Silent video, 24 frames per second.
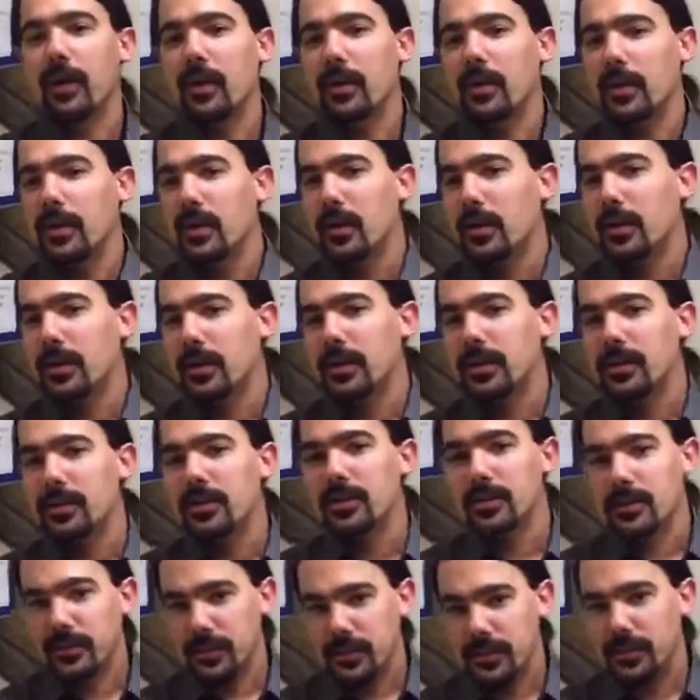Oh, okay.
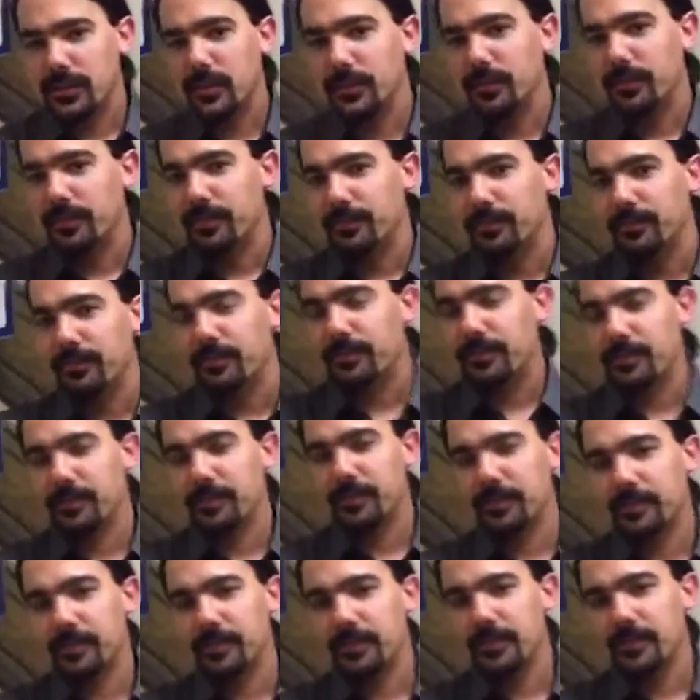So. And you
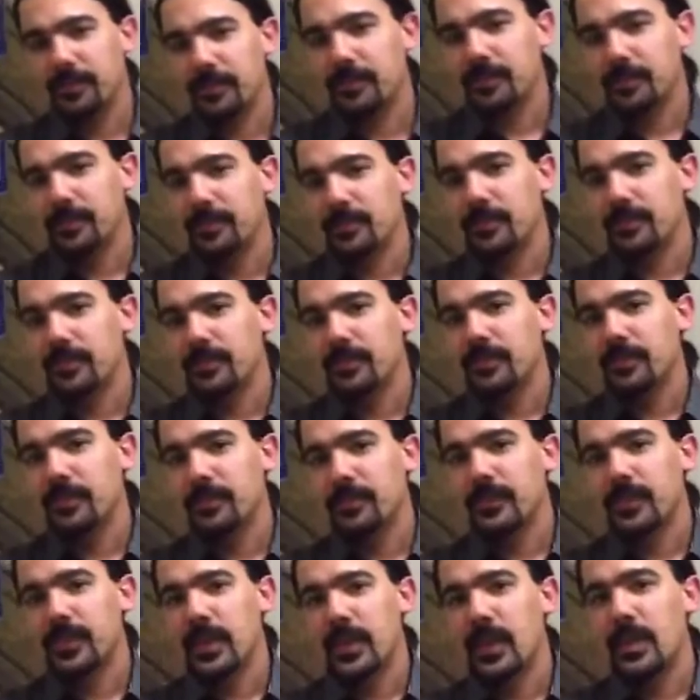already have this in
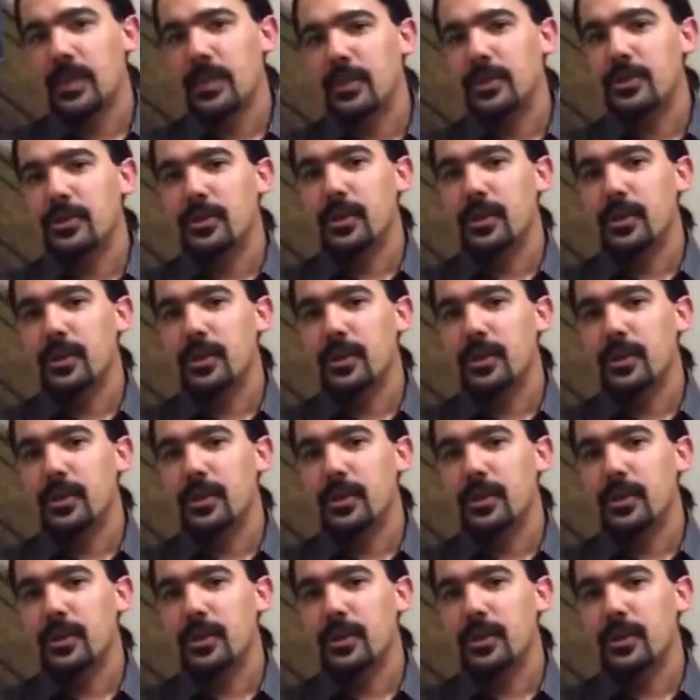place where?